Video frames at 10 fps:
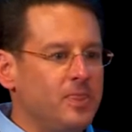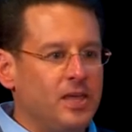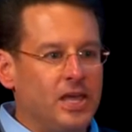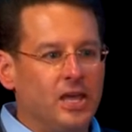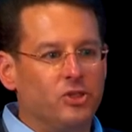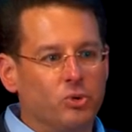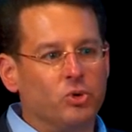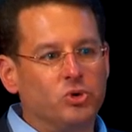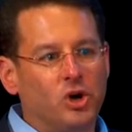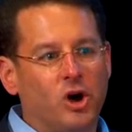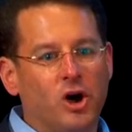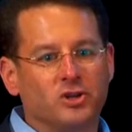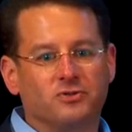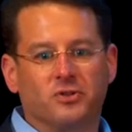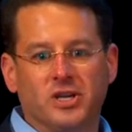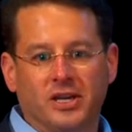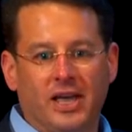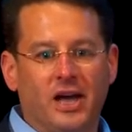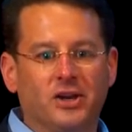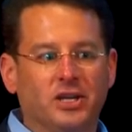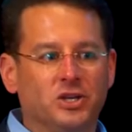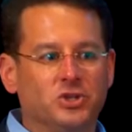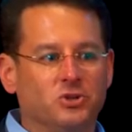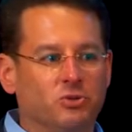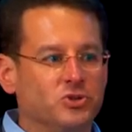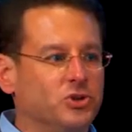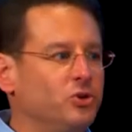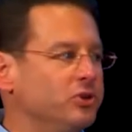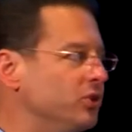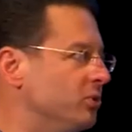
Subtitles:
and the root cause for the accounting issue that resulted in the